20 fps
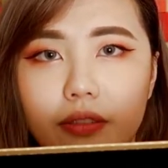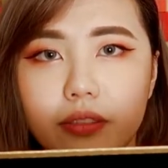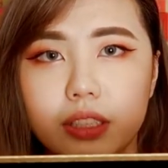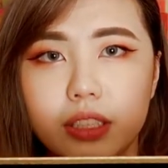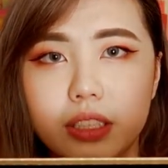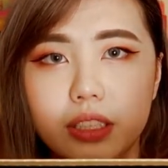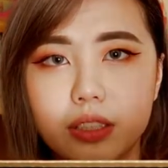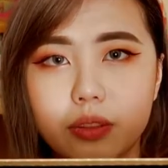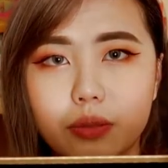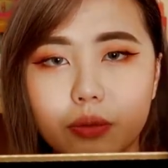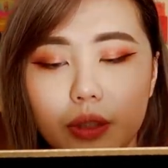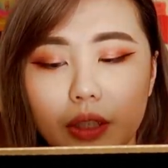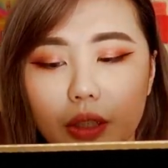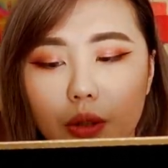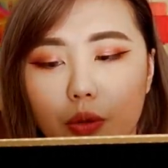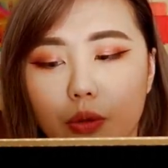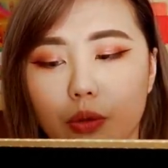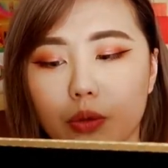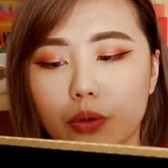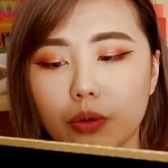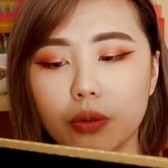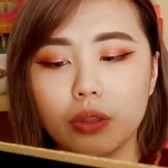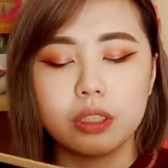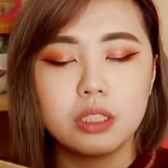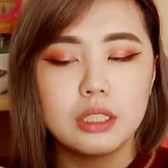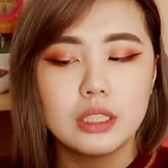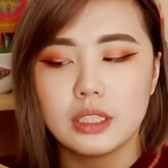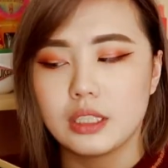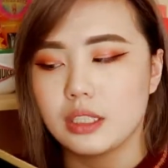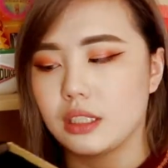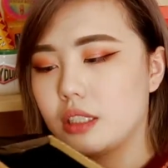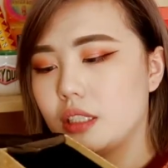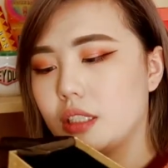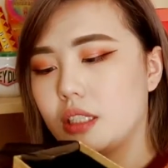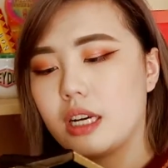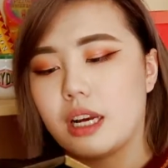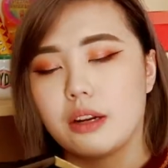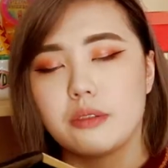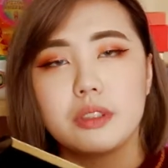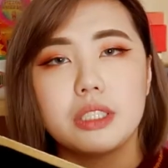This is really cool.
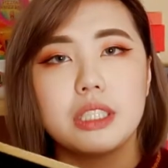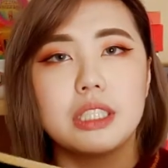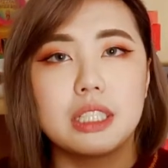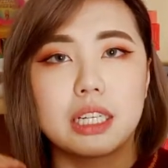I really